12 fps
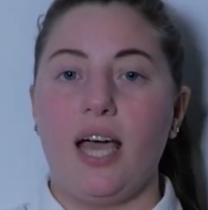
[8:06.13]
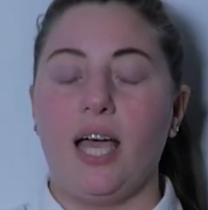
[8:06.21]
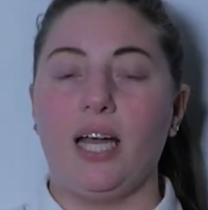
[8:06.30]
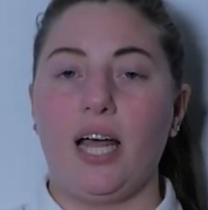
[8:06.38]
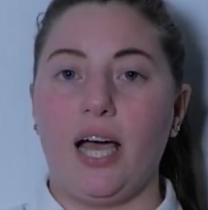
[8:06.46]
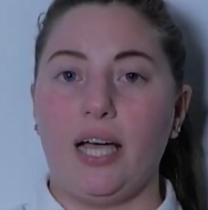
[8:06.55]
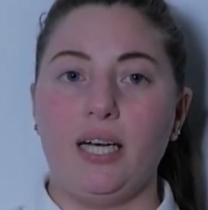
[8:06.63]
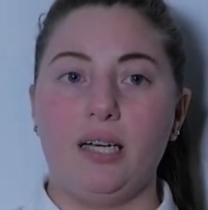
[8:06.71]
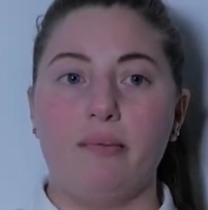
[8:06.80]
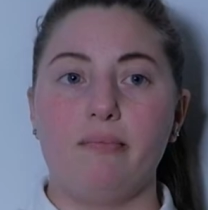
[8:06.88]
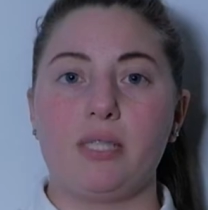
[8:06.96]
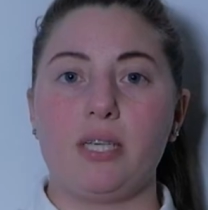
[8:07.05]
and
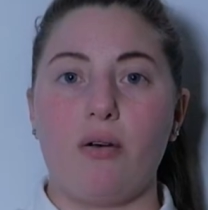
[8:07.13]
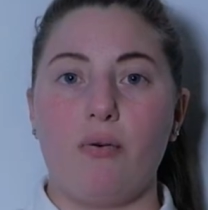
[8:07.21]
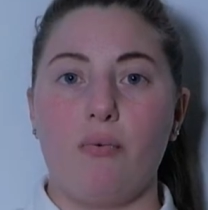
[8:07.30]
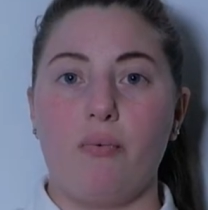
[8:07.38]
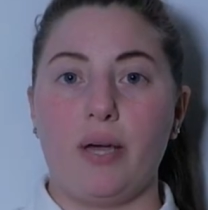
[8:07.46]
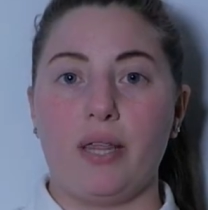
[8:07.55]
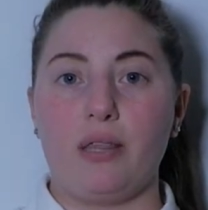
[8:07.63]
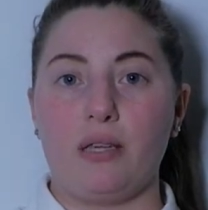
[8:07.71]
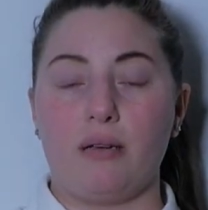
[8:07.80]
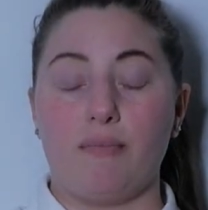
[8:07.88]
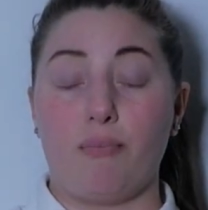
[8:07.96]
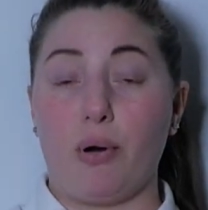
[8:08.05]
items with
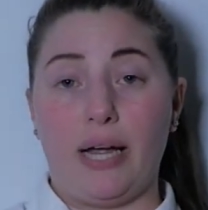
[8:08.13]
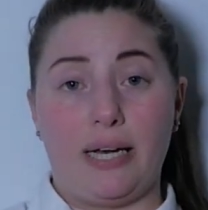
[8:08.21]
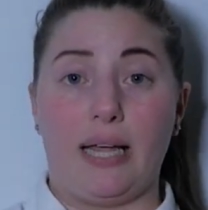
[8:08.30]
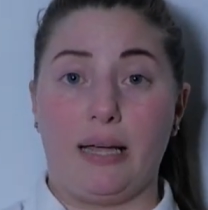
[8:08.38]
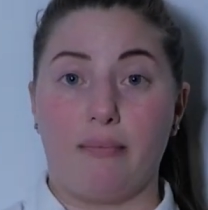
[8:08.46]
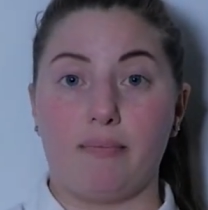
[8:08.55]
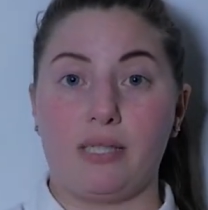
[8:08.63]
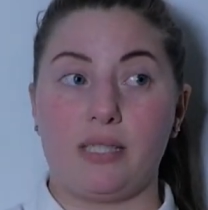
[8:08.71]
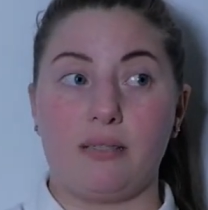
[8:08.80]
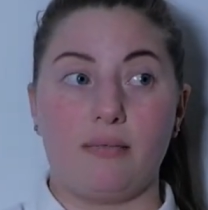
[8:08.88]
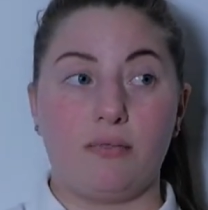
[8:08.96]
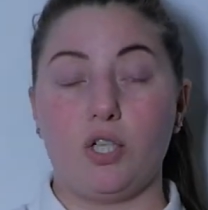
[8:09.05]
brand
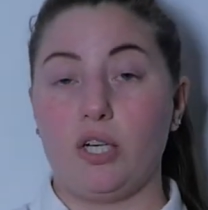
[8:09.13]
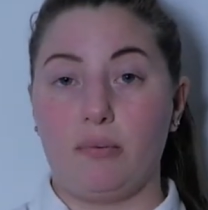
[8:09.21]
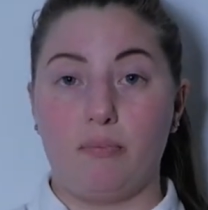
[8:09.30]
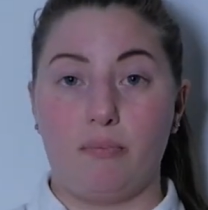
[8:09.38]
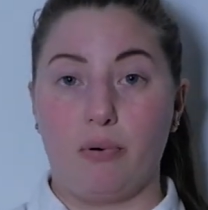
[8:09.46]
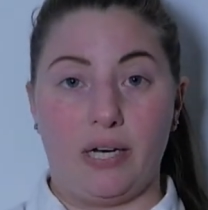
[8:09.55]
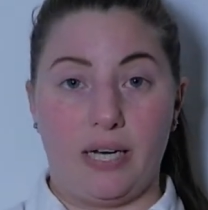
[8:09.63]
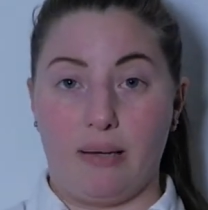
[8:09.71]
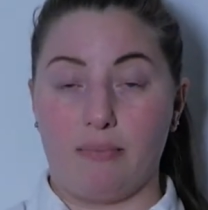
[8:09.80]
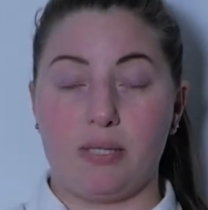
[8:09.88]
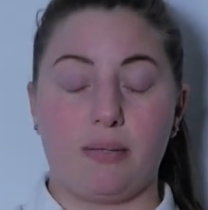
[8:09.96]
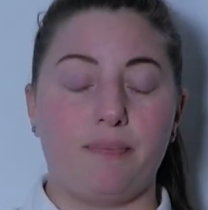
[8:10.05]
names, certain brand
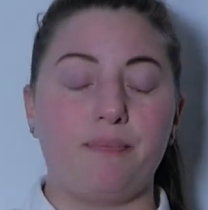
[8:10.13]
names.